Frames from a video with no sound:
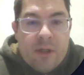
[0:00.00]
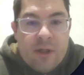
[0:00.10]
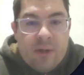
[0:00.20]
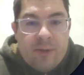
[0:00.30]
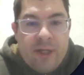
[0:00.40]

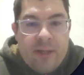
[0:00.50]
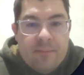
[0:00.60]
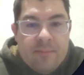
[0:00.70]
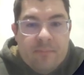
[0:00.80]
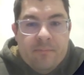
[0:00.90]
Okay.
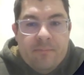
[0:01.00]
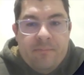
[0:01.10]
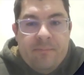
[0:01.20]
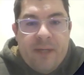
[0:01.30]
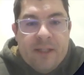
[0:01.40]

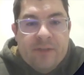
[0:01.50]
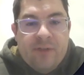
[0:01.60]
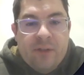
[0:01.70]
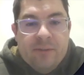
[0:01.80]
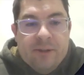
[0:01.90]
back to
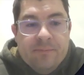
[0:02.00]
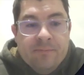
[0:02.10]
farms.